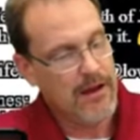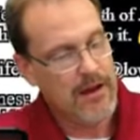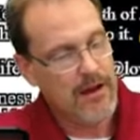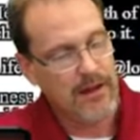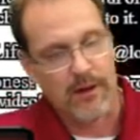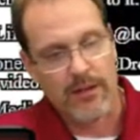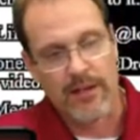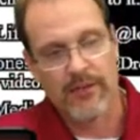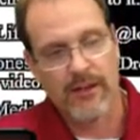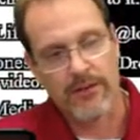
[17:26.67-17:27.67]
you know,
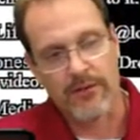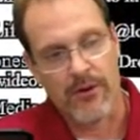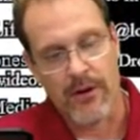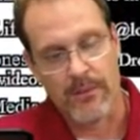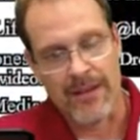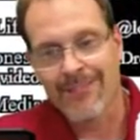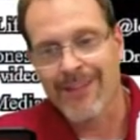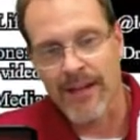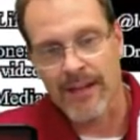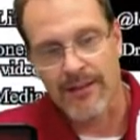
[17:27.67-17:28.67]
giving a drone, I mean,
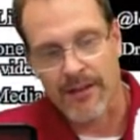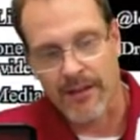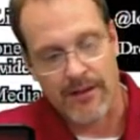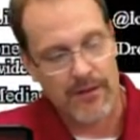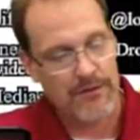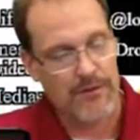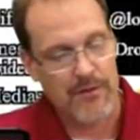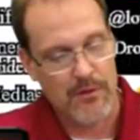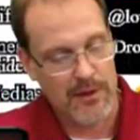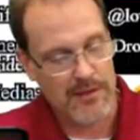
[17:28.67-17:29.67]
giving anything, you know, for
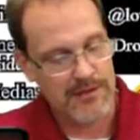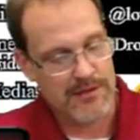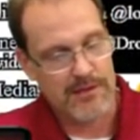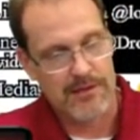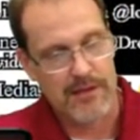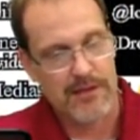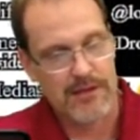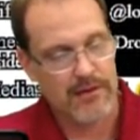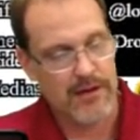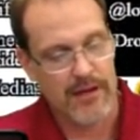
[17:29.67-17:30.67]
free is, is a, is
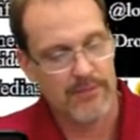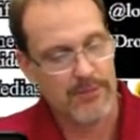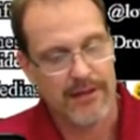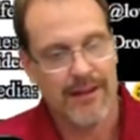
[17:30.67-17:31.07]
a great gift. But,